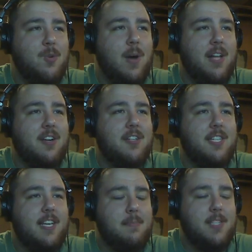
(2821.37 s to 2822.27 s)
wildcard
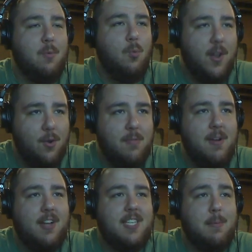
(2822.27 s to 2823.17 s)
teams, 1 North
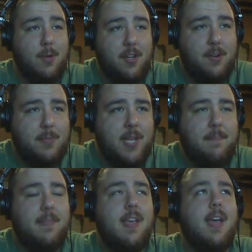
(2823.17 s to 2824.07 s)
American team, 1 Europe
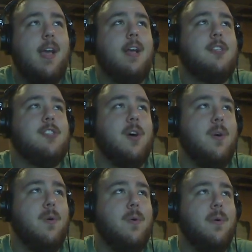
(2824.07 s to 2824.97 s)
team.
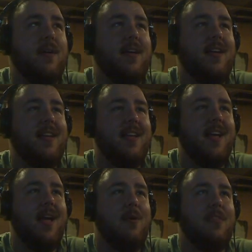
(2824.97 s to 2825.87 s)
So
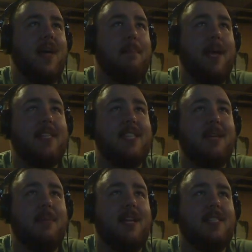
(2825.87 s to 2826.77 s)
what that
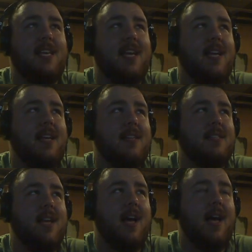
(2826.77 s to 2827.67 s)
basically means
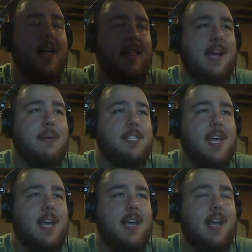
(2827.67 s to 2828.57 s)
is, like I was
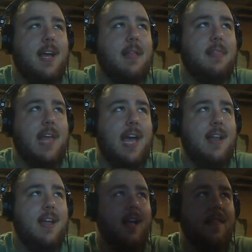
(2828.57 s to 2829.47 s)
saying,
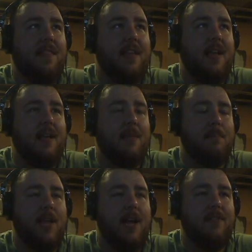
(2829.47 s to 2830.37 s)
that the
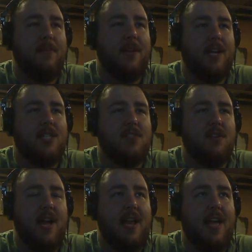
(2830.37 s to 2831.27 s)
playoff implications
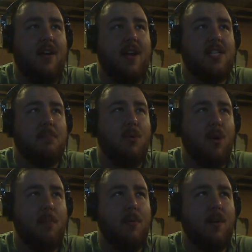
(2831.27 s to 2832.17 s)
for NA are actually
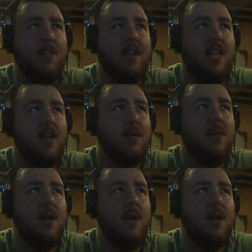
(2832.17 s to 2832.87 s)
more important than EU,